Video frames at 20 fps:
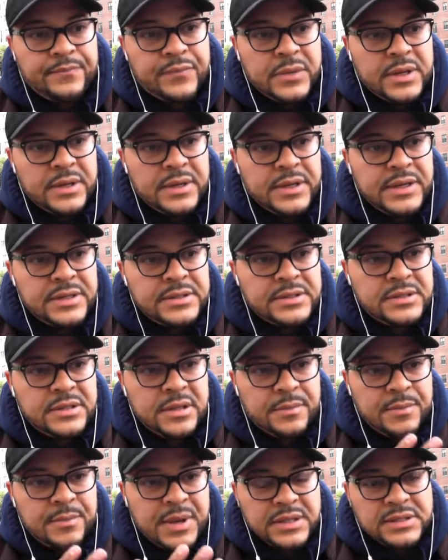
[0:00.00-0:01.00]
is the
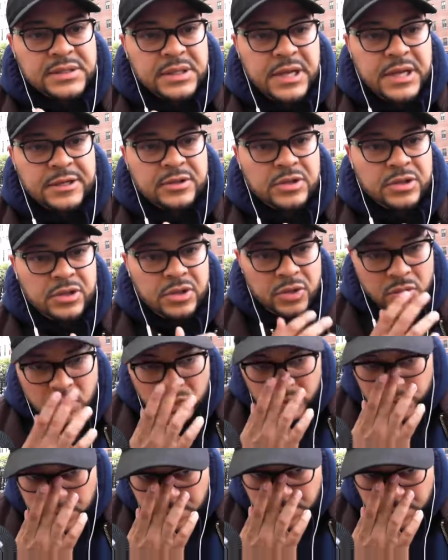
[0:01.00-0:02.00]
best light to use.
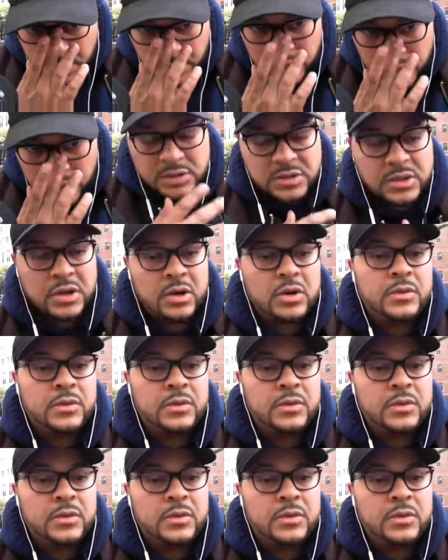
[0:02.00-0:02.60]
So